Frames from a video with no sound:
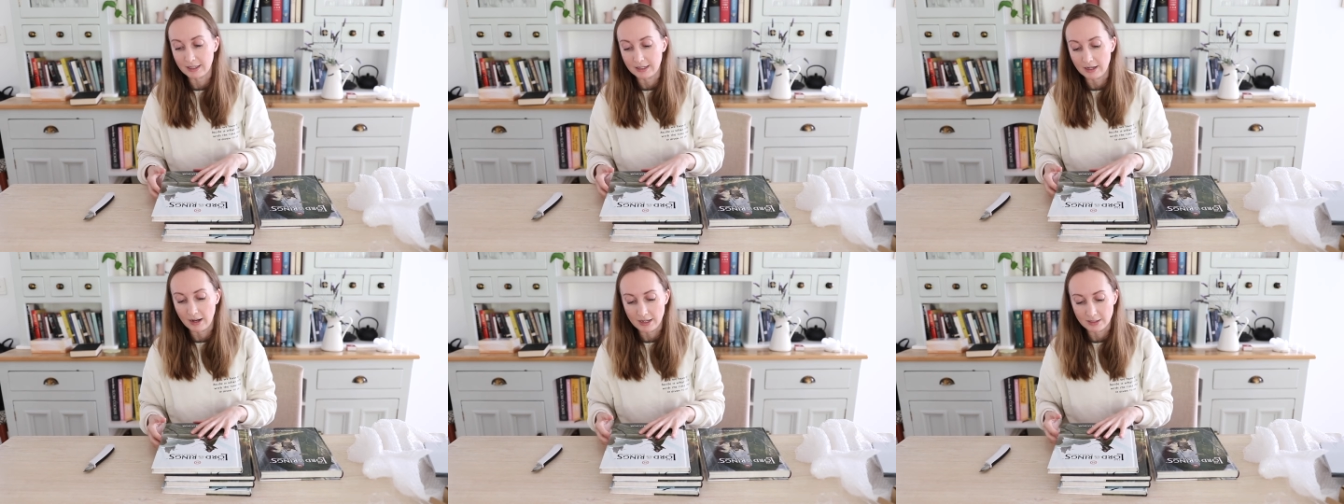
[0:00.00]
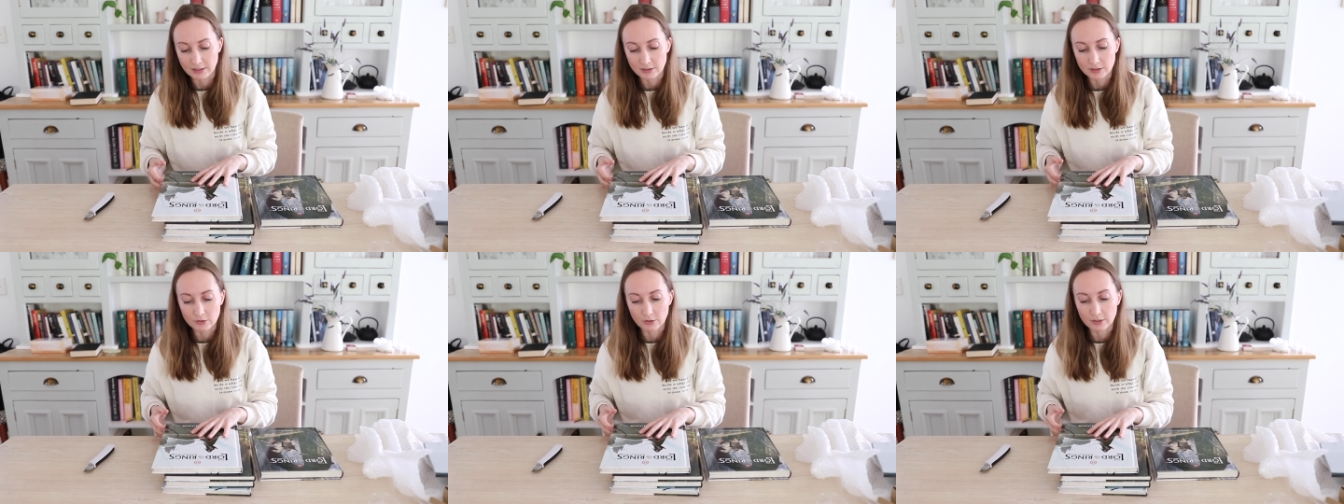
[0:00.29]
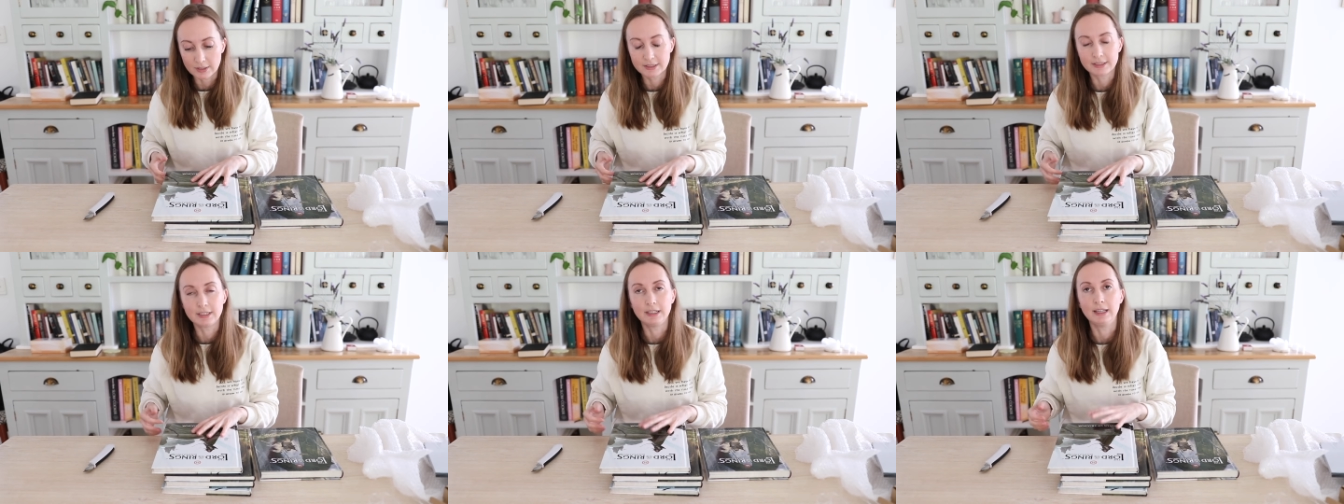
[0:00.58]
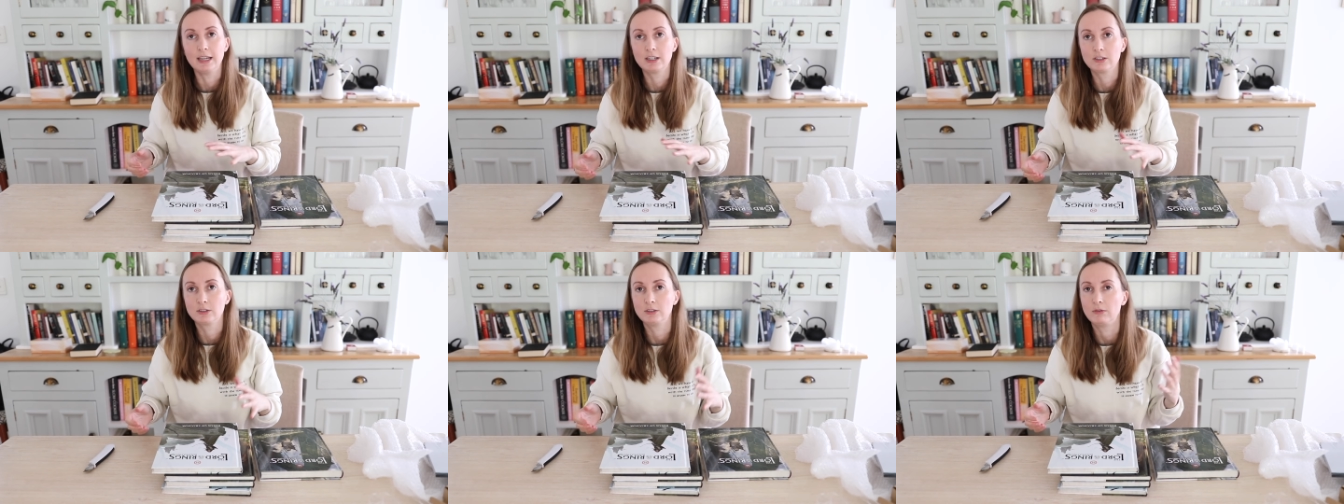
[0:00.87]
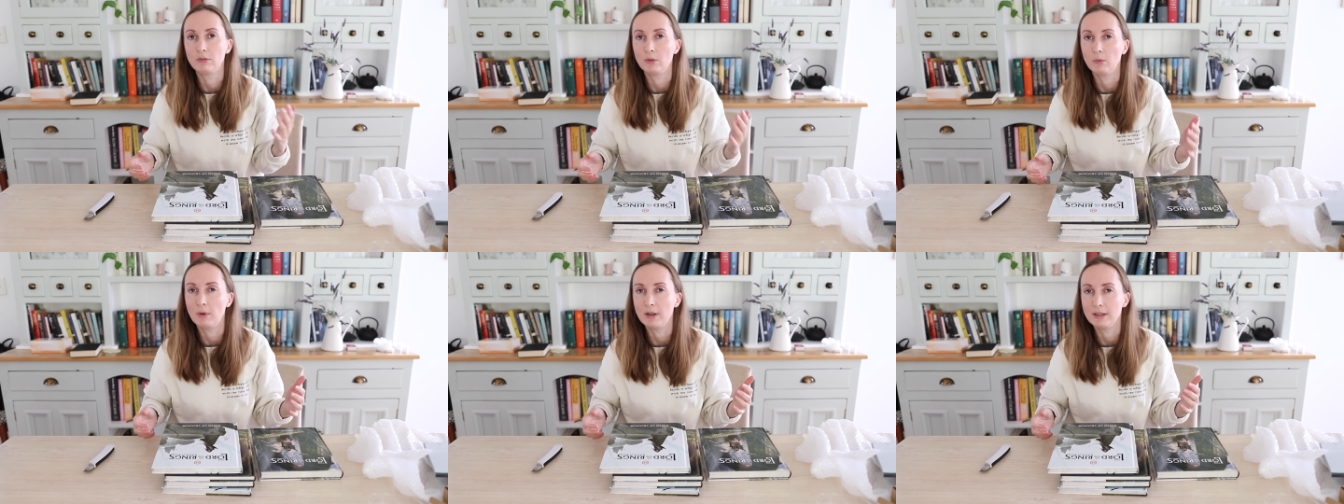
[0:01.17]
and I just got a selection
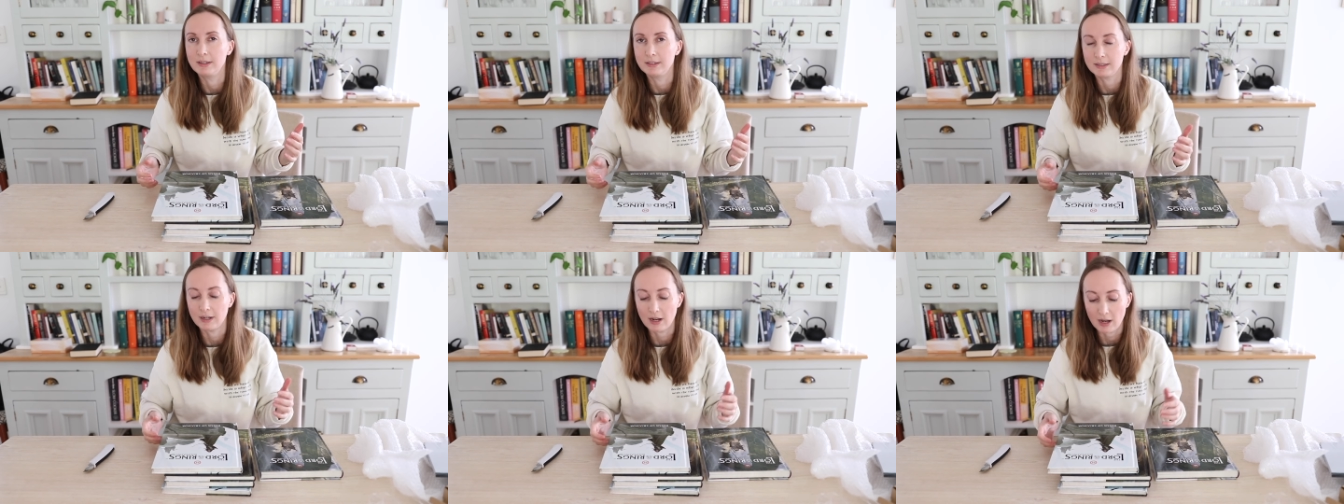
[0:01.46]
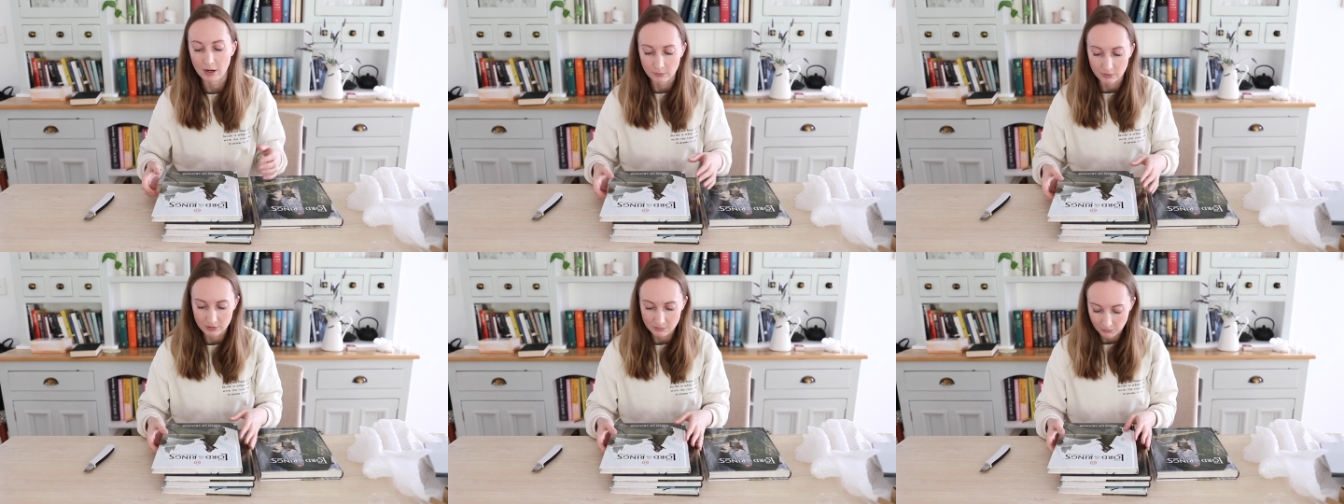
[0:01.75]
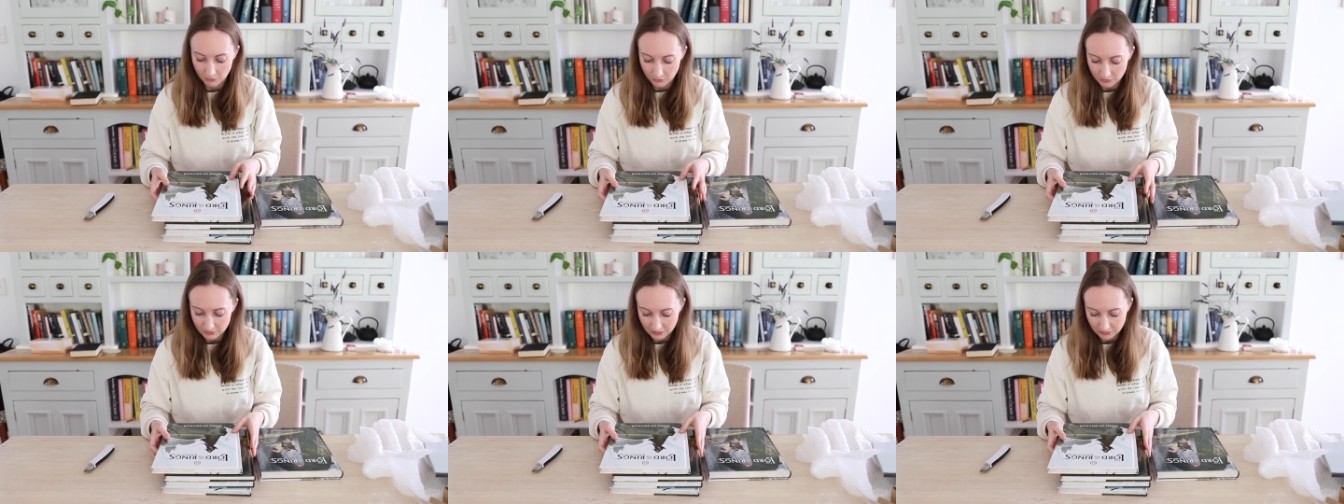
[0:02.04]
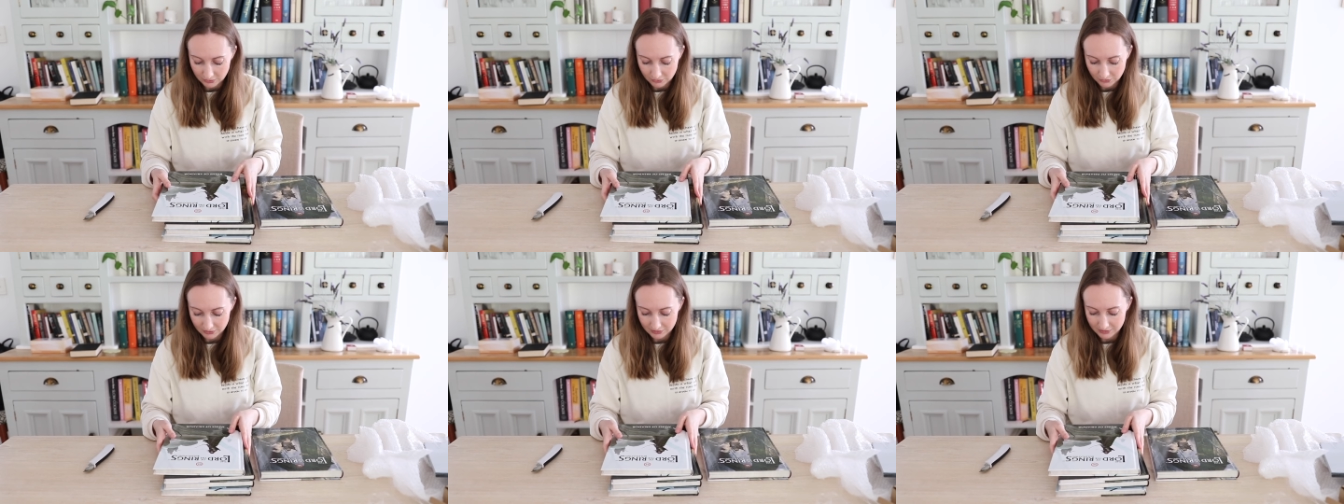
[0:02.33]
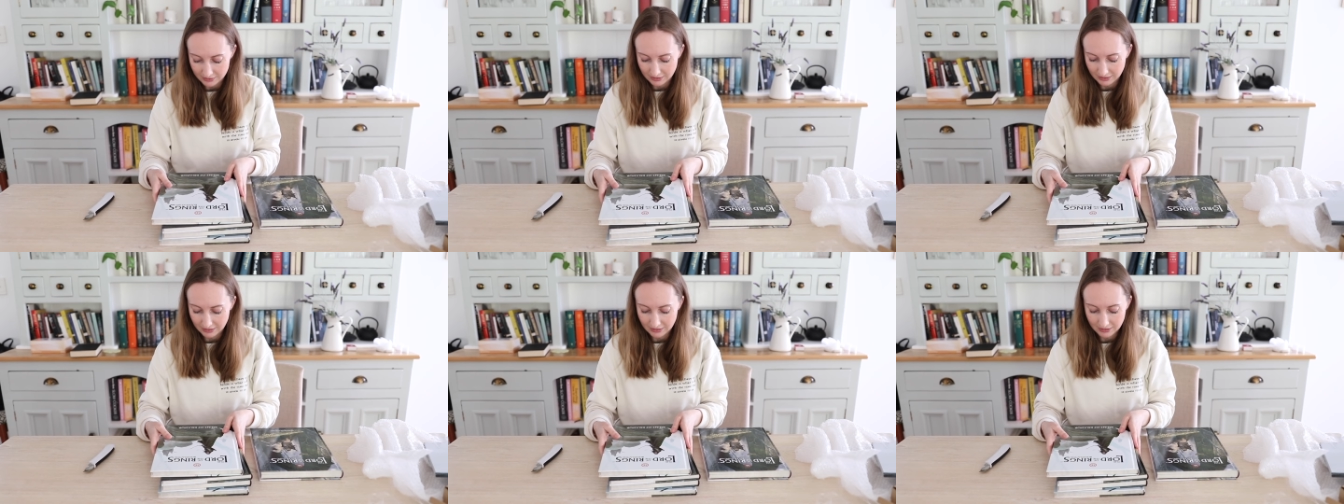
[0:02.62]
of the ones that I was most
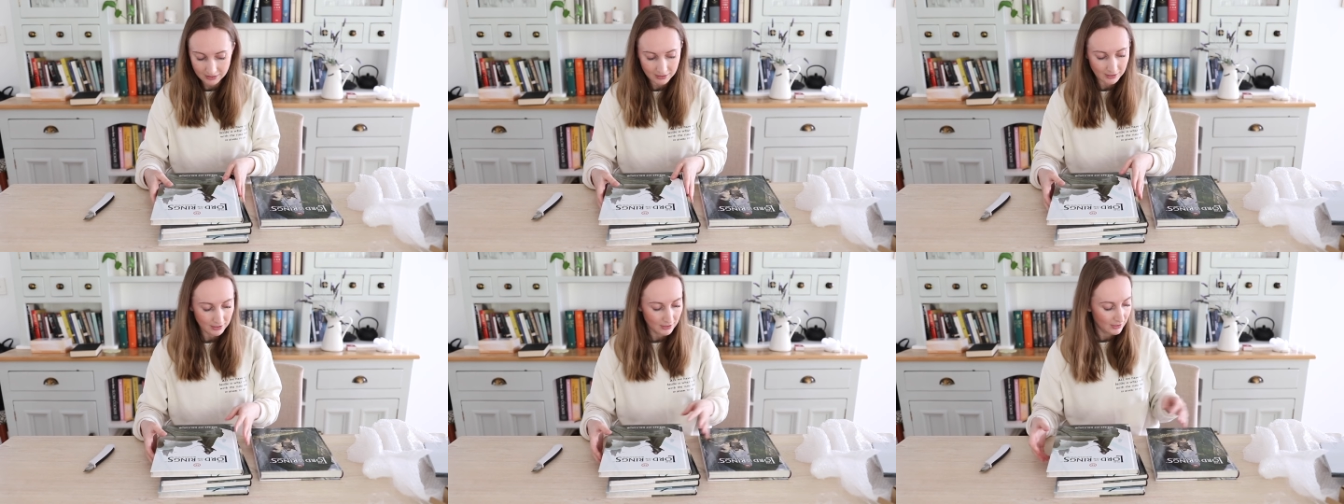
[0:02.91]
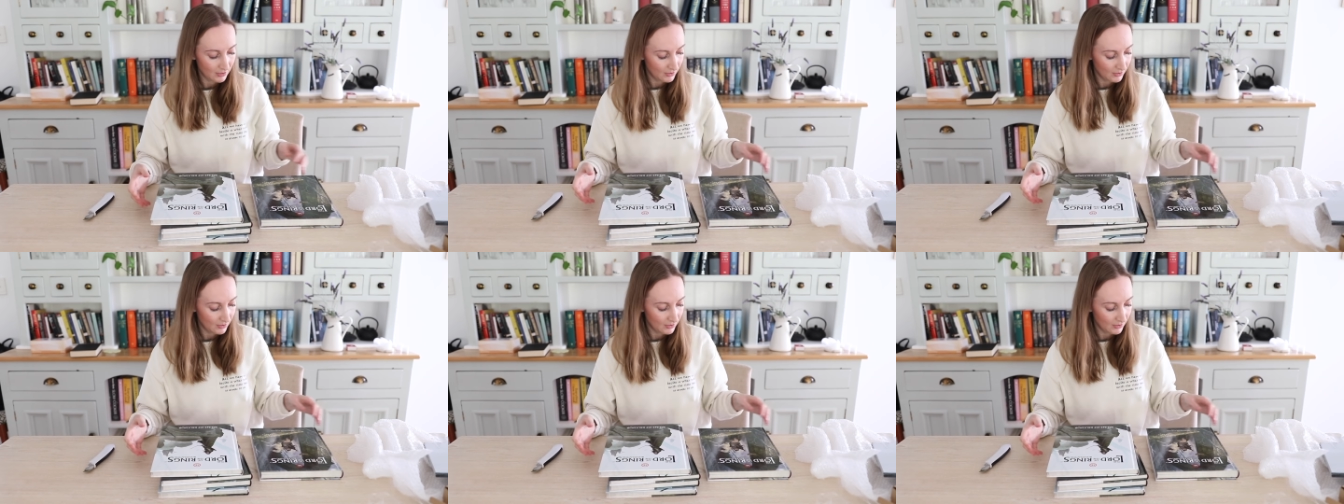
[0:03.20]
interested in.